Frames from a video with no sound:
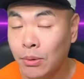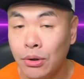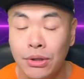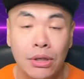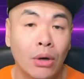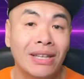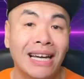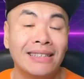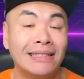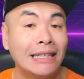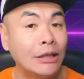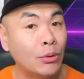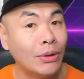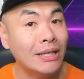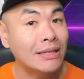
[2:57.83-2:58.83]
So that
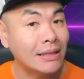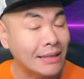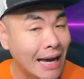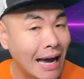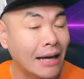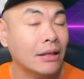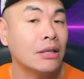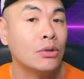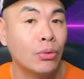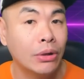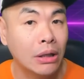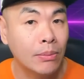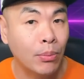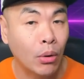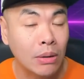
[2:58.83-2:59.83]
decreased attack, that's really
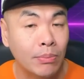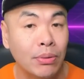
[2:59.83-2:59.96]
important.